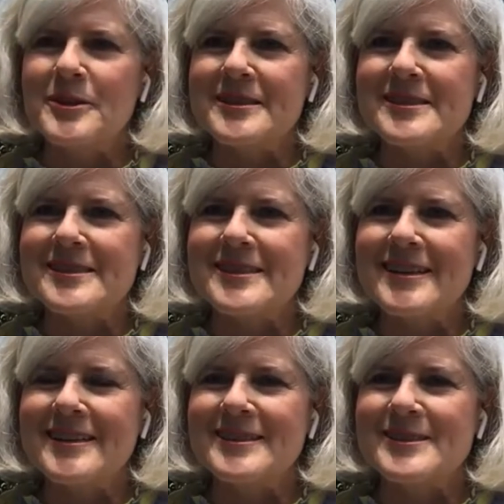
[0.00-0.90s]
which
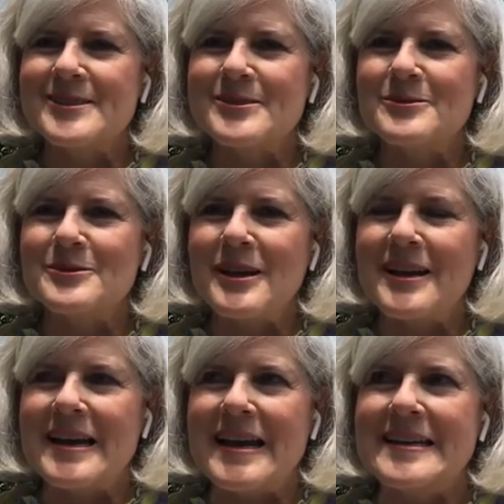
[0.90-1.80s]
is
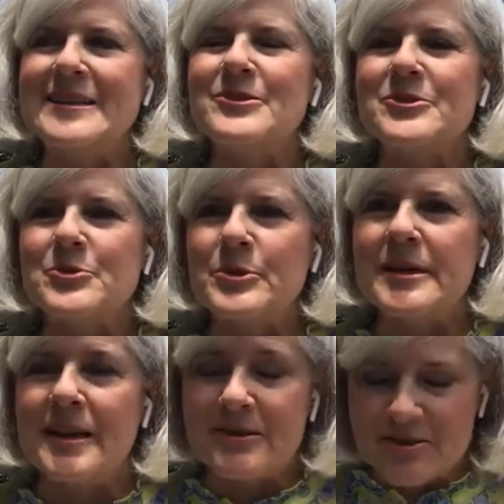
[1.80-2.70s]
an
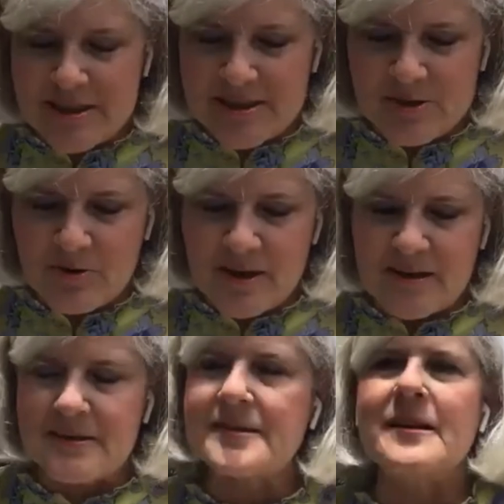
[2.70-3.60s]
interesting interesting story
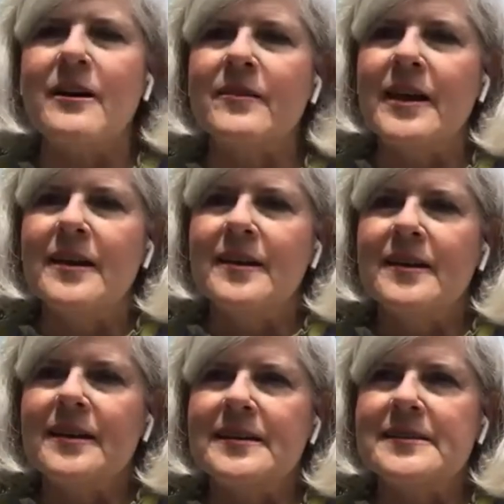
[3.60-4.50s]
in itself
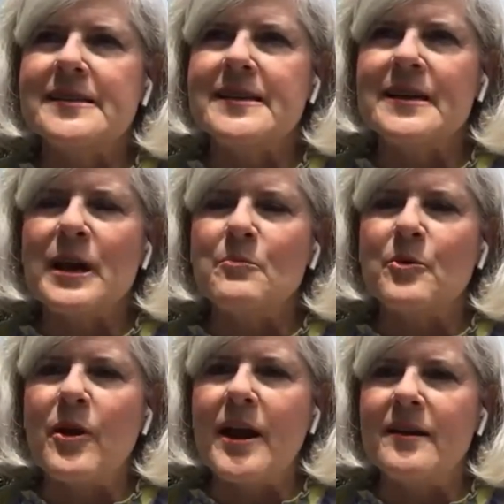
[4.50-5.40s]
he's the
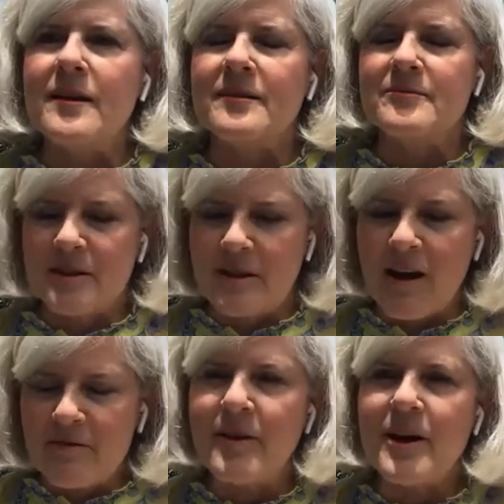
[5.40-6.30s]
um, grand uh, the
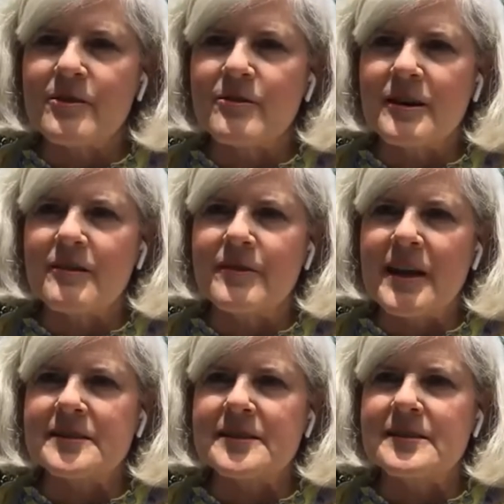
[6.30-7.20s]
godfather of
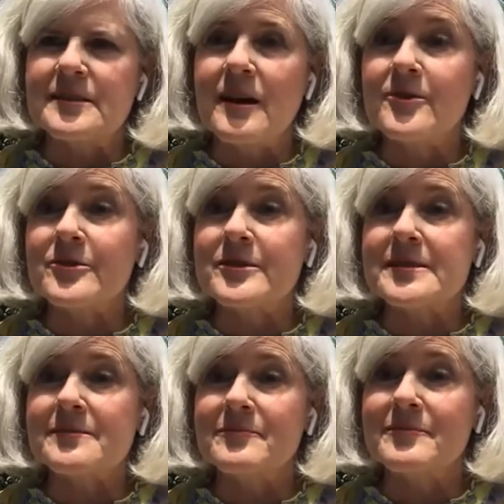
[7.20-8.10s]
Nancy
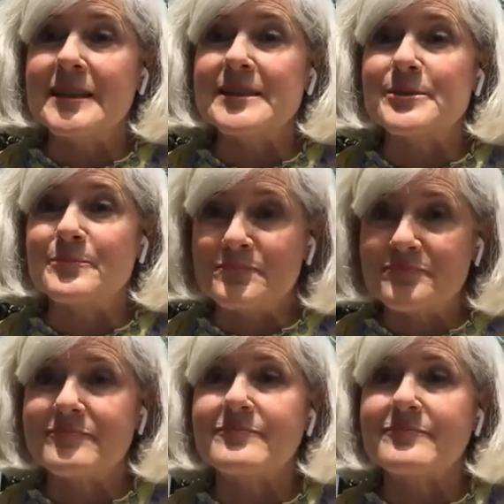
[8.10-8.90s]
Sinatra's kids.